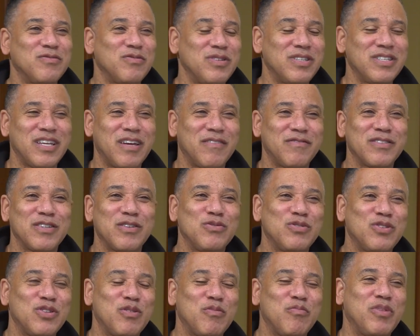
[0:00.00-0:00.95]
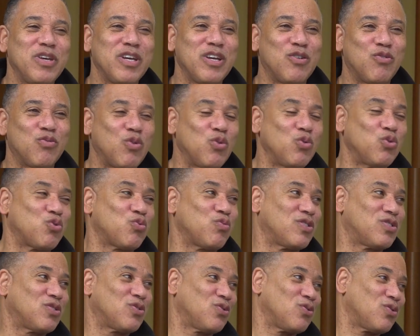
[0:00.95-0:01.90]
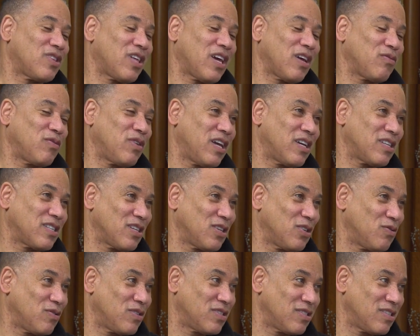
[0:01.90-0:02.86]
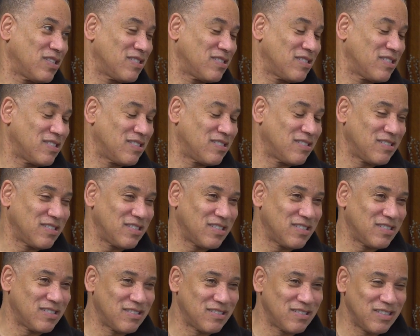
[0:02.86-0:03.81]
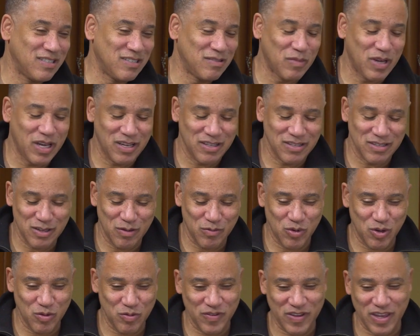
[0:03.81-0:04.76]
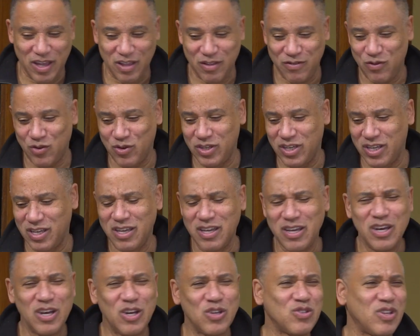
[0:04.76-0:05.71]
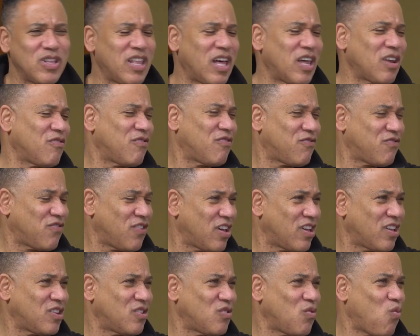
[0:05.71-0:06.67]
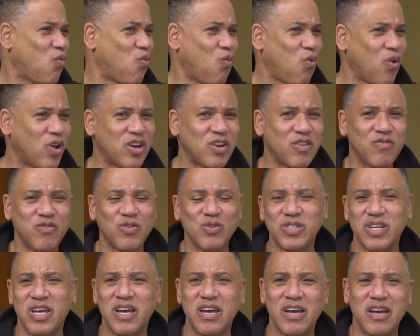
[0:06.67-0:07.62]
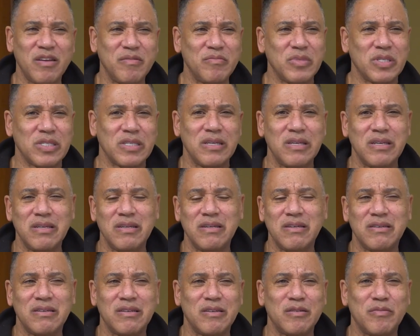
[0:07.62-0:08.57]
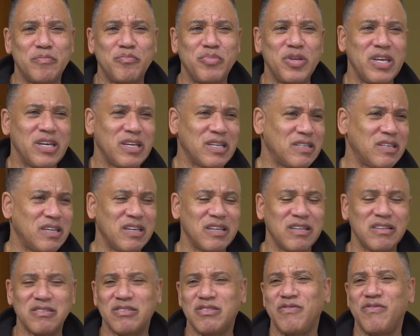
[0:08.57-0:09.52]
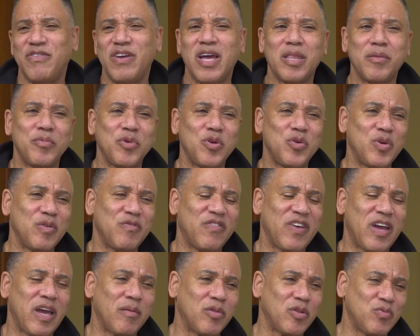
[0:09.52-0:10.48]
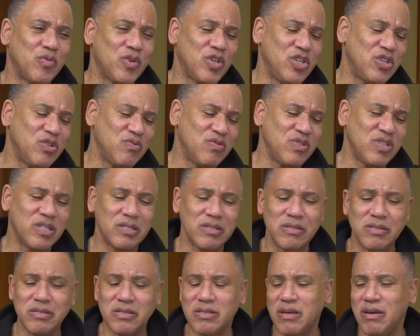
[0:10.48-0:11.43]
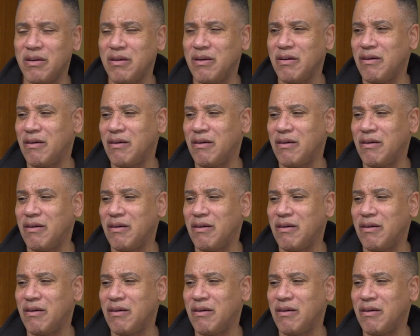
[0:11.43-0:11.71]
we didn't have to go to the big grocery store like we had to go in my suburb of California. So a lot of fun, wonderful times, picnics, family reunions,